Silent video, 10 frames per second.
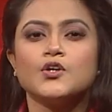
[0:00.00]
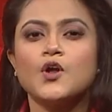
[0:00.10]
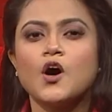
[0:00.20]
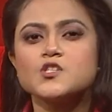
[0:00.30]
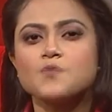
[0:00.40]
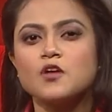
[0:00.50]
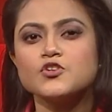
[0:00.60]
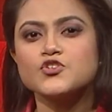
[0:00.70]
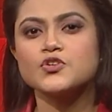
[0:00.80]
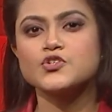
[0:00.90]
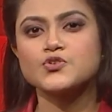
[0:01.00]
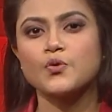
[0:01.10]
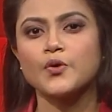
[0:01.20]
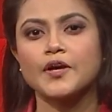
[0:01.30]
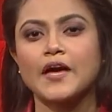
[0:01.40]
Noise pollution is
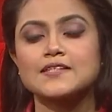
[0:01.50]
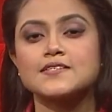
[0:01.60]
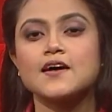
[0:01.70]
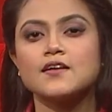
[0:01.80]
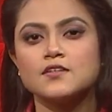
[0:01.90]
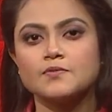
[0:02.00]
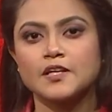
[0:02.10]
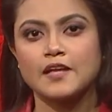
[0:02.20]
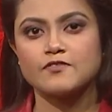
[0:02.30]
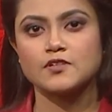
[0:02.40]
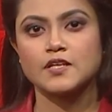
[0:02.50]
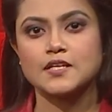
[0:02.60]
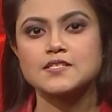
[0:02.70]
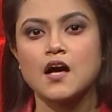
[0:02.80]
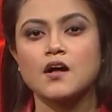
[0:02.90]
growing at an alarming level
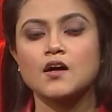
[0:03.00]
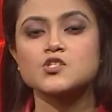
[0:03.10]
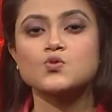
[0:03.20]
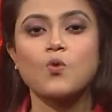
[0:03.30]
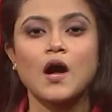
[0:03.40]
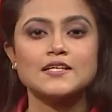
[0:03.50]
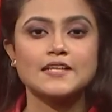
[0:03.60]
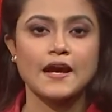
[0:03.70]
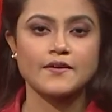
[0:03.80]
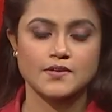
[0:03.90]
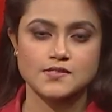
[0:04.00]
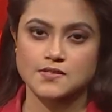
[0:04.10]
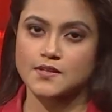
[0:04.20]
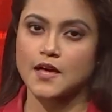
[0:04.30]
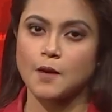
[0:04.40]
in Dhaka's quiet areas
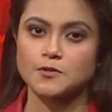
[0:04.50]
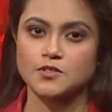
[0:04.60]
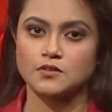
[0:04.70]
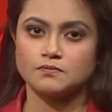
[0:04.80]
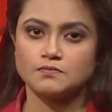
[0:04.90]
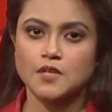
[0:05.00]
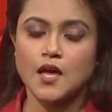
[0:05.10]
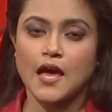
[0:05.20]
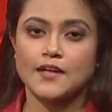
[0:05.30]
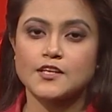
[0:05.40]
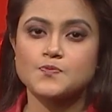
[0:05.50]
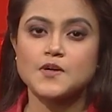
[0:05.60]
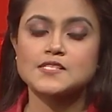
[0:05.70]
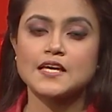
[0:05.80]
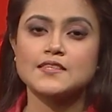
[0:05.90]
in the capital. And
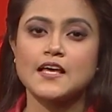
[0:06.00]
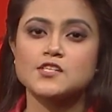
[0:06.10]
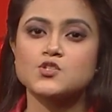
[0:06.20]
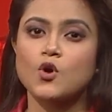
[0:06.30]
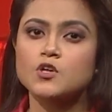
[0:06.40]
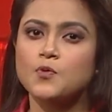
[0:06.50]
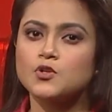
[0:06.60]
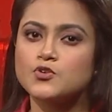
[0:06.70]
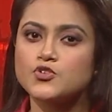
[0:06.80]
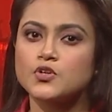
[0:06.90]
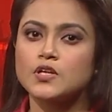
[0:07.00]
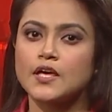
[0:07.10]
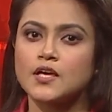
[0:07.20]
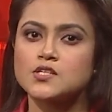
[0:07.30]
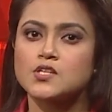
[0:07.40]
experts say that noise pollution
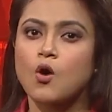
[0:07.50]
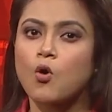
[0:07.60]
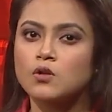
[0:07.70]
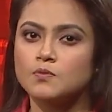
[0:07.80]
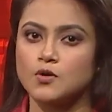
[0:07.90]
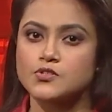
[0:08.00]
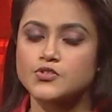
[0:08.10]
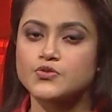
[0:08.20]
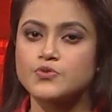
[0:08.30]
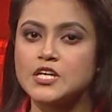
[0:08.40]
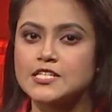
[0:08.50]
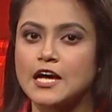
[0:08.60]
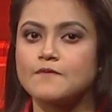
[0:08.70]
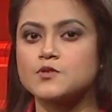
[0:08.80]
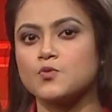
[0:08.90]
is almost three
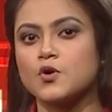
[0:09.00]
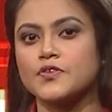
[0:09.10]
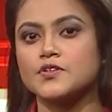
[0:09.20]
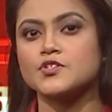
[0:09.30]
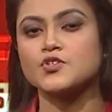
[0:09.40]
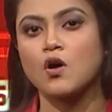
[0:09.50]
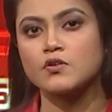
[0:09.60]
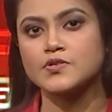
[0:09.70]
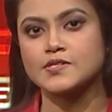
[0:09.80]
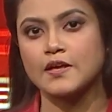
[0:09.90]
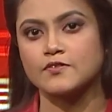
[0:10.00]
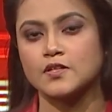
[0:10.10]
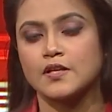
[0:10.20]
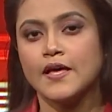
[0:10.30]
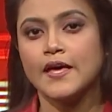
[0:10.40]
times more than the tolerance
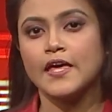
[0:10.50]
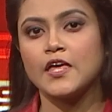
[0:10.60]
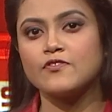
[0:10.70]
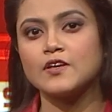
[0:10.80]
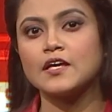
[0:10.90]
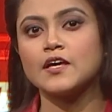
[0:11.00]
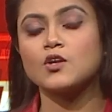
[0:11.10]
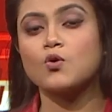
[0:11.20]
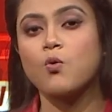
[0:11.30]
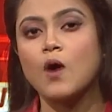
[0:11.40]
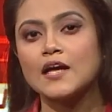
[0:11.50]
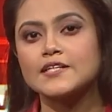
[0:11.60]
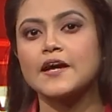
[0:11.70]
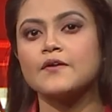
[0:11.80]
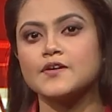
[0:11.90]
level, even in quiet
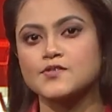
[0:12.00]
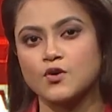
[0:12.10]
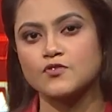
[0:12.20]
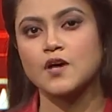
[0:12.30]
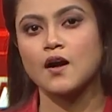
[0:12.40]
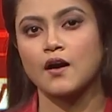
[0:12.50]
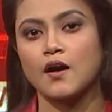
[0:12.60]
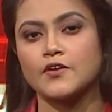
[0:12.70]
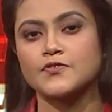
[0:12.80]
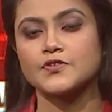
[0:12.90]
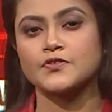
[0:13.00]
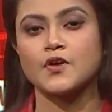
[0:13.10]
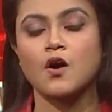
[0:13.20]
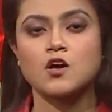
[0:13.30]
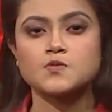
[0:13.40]
areas of Dhaka in front of
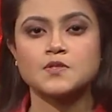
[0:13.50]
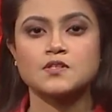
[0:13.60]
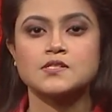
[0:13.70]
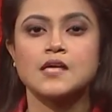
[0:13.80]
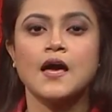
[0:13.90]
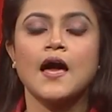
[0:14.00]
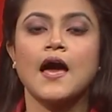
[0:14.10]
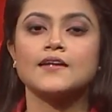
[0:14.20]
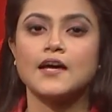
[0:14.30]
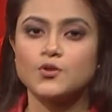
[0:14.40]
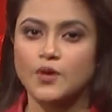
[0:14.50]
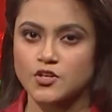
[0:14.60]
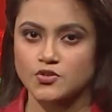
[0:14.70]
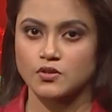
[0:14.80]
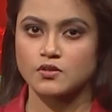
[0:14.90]
the hospitals and
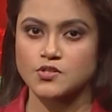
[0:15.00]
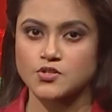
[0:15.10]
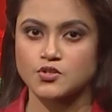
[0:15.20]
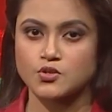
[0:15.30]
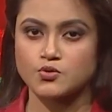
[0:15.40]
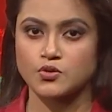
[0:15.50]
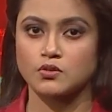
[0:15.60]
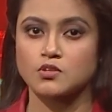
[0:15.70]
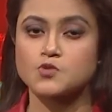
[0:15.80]
educational institutions.